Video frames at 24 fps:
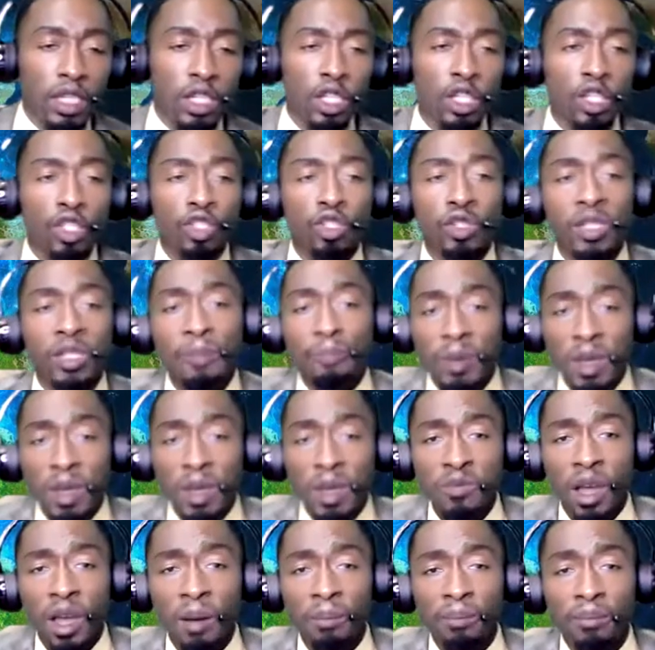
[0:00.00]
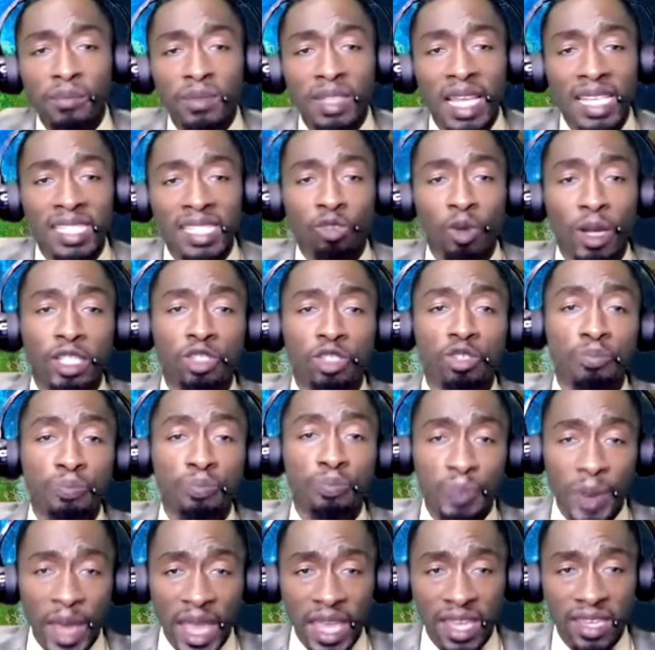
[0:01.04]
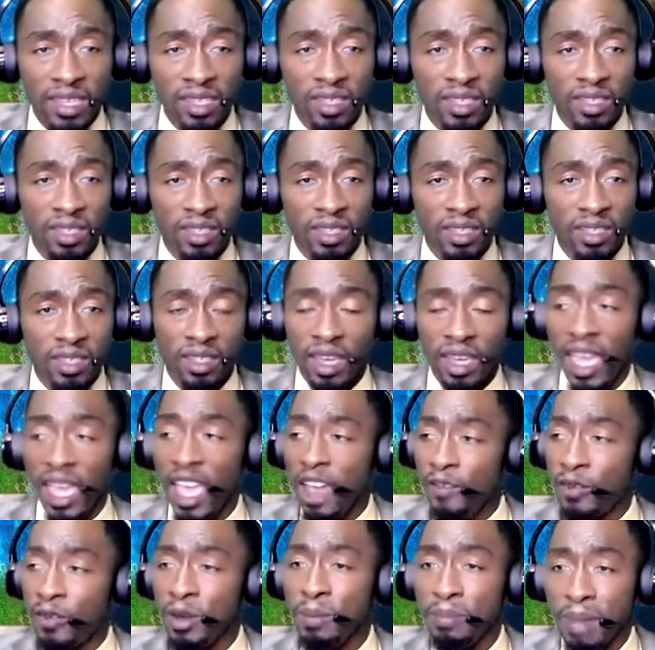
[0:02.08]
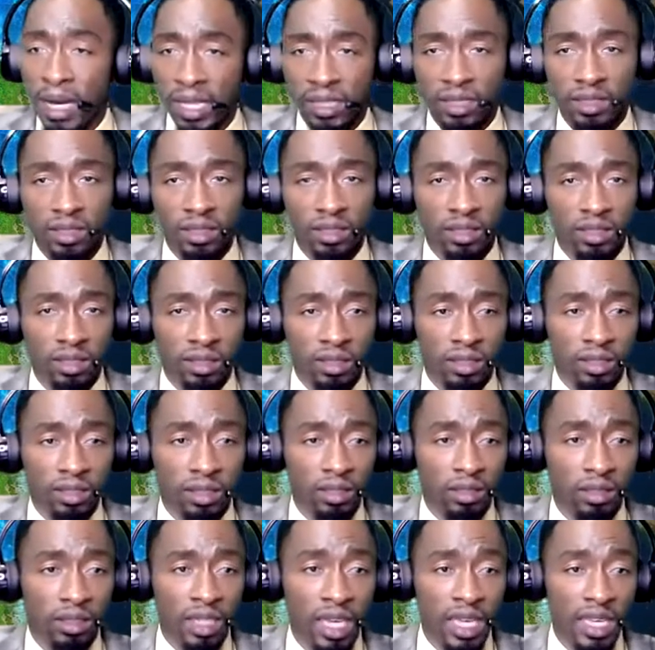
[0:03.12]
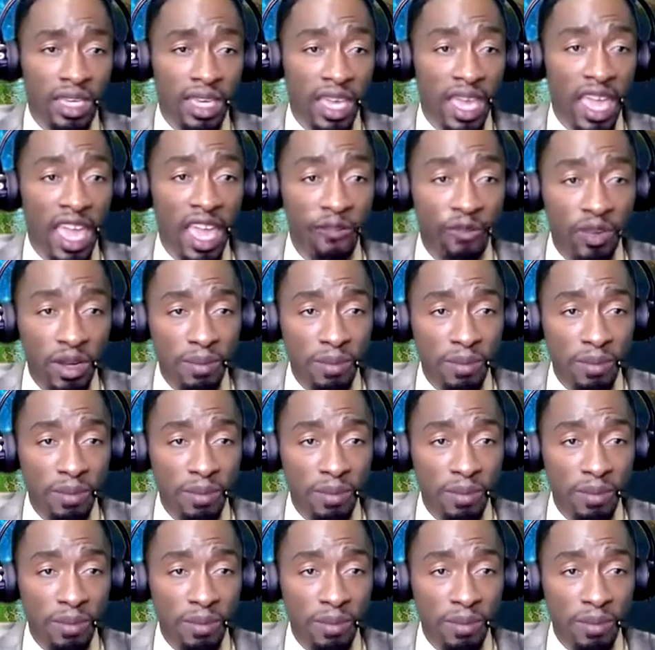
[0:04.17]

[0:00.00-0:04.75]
So the premium, that's what you pay every month, okay? Every